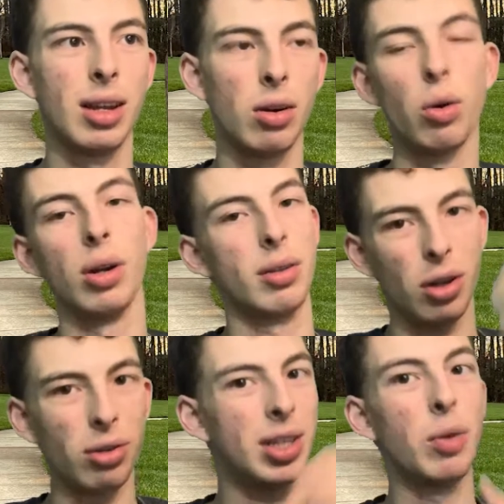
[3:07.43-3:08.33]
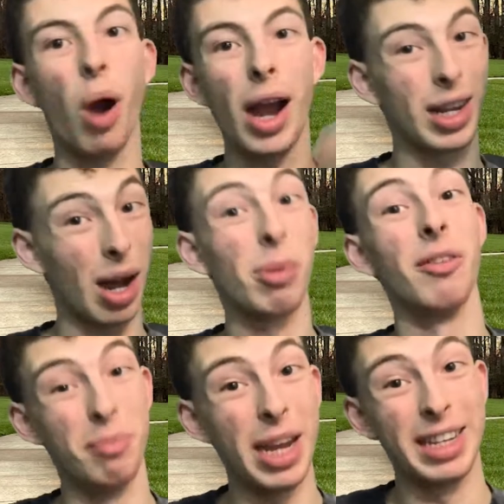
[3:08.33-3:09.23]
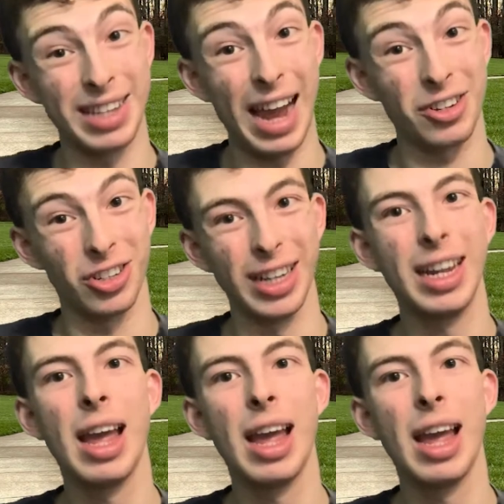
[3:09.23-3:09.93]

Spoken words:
Or you'll see why in a couple of minutes, actually.